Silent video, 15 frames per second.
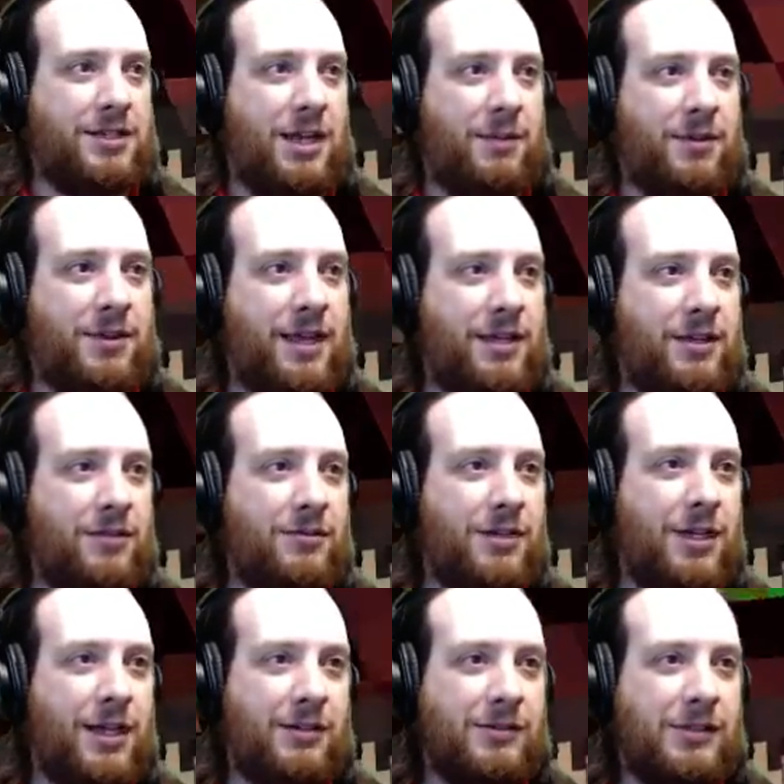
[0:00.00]
Thank you.
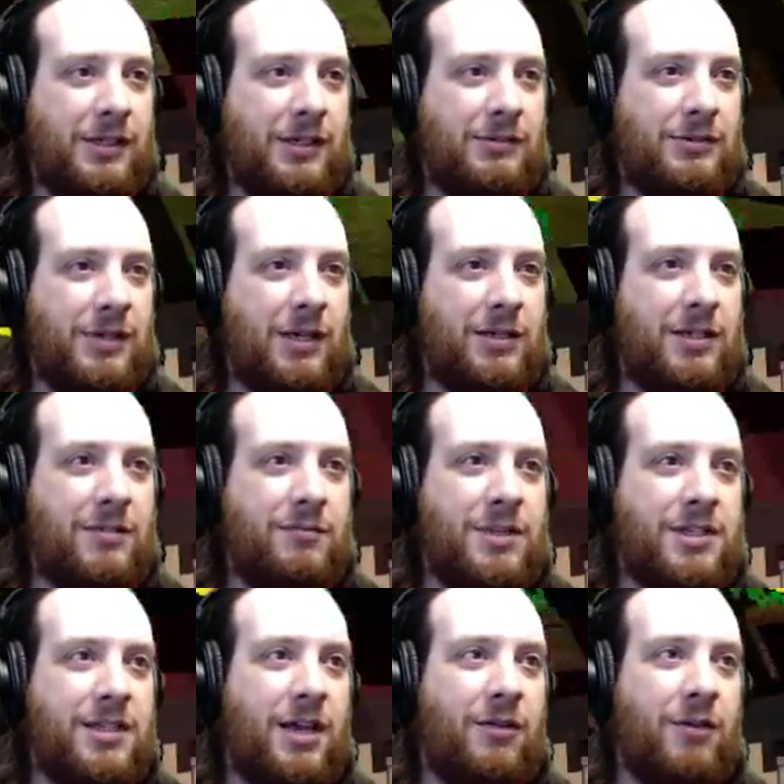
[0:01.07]
I did miss
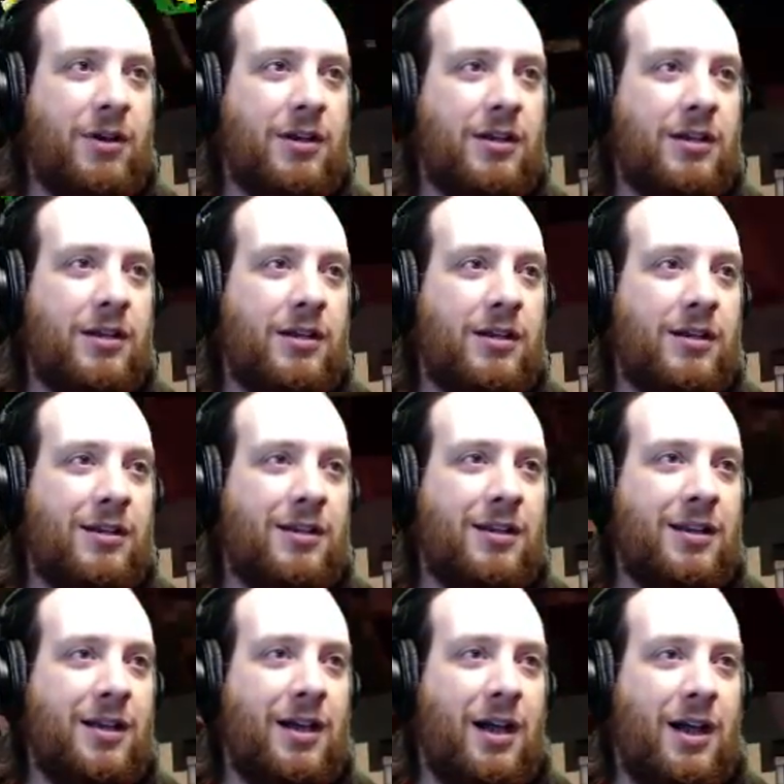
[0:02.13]
that
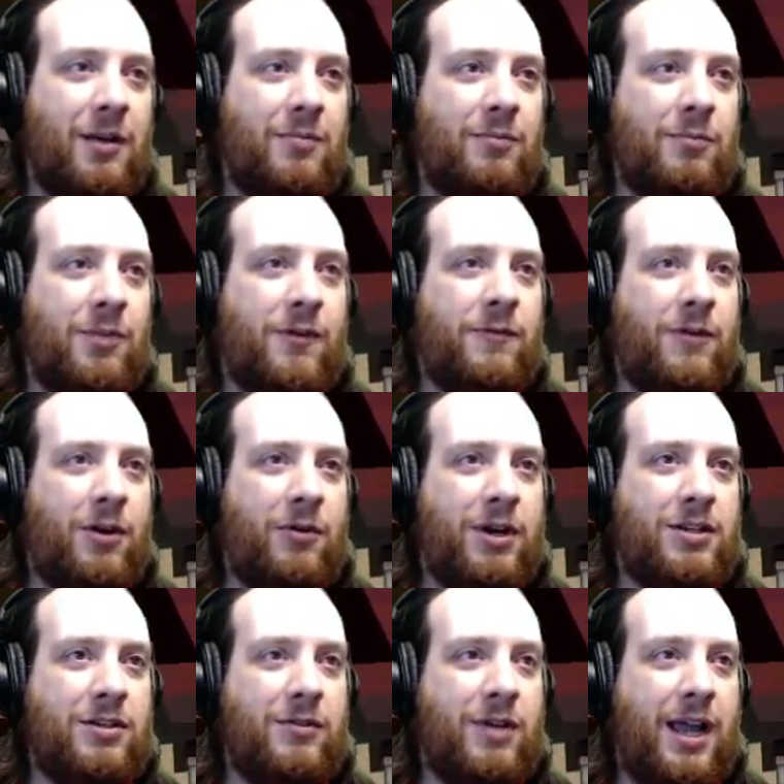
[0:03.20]
one. Before we
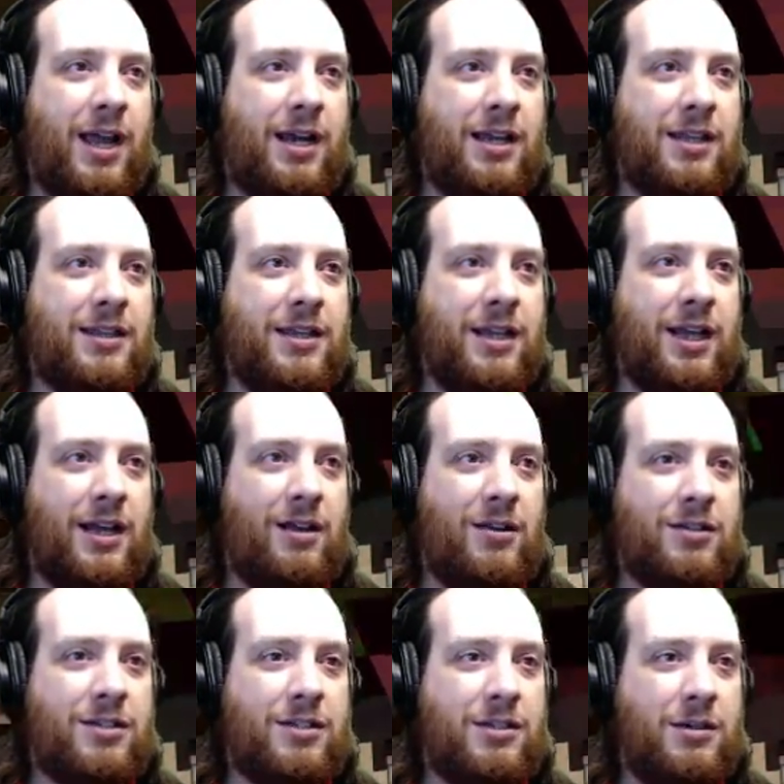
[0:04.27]
do anything
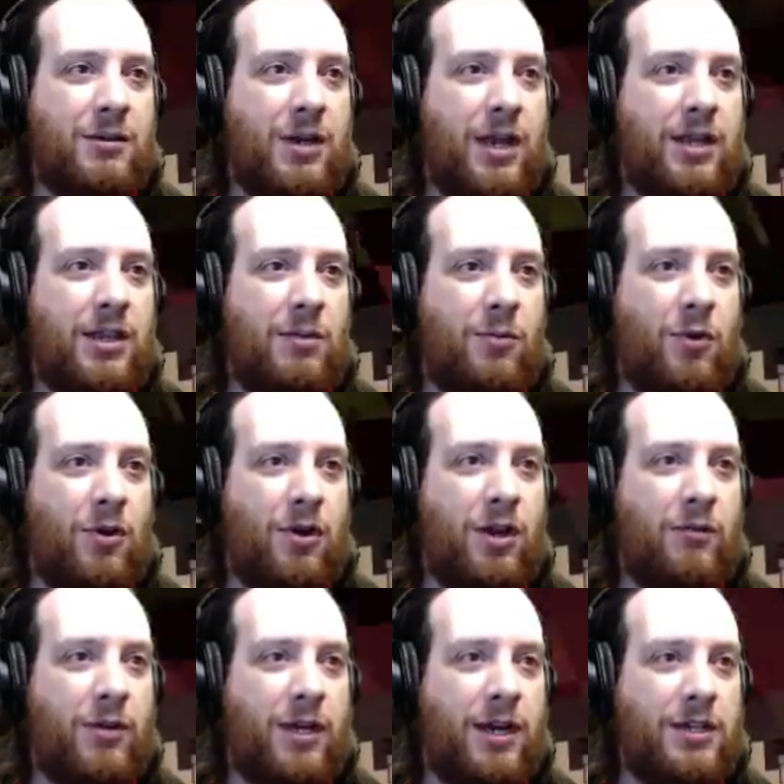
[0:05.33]
else in the morning, we
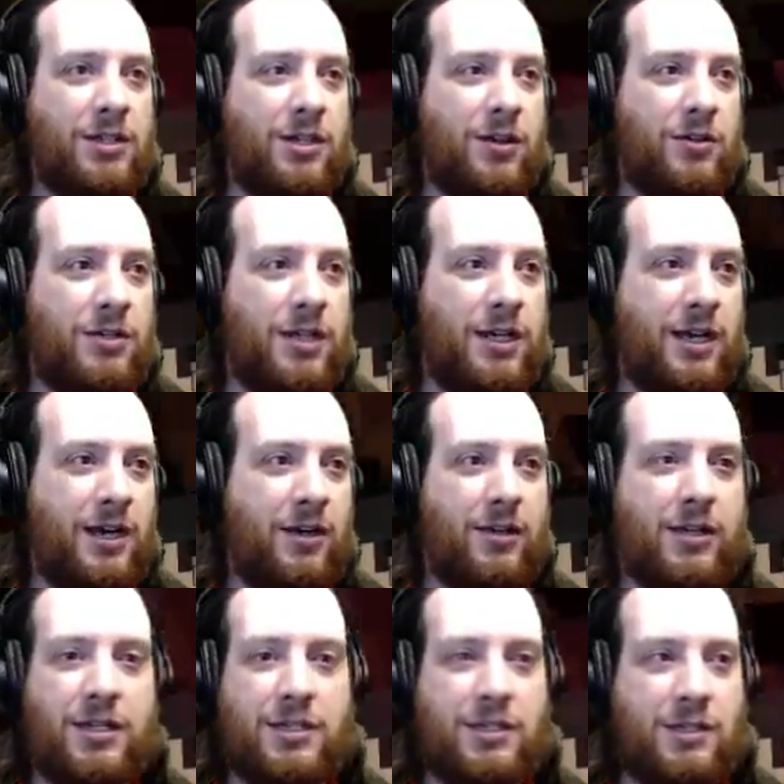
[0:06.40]
need to go take care of
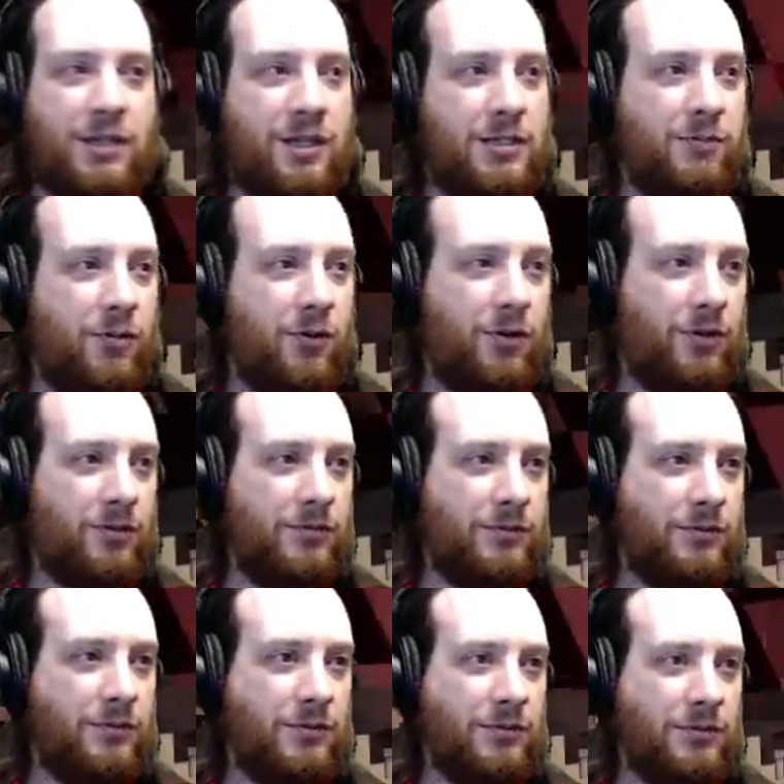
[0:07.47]
this portal
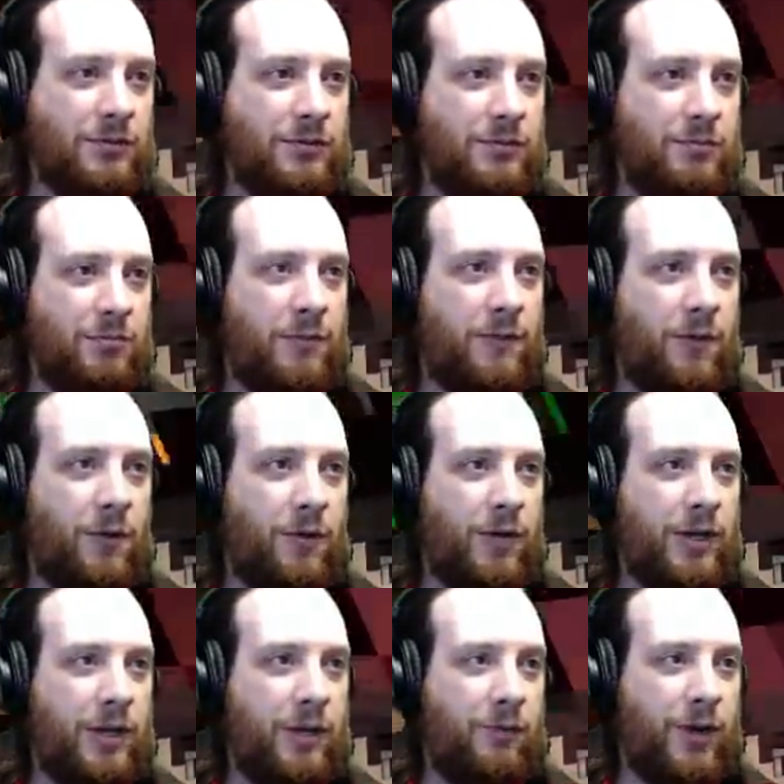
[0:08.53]
before
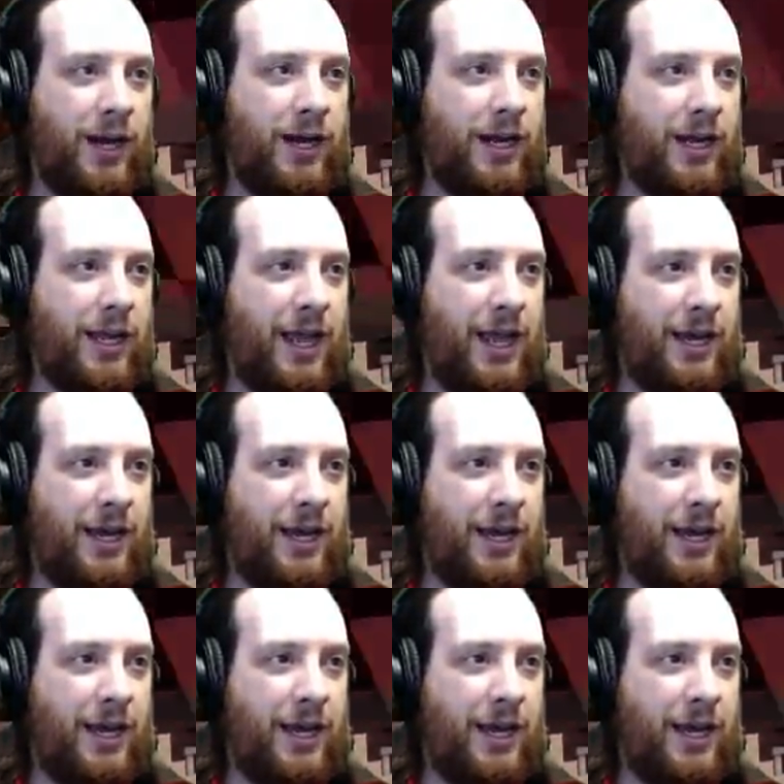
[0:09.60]
they raid again.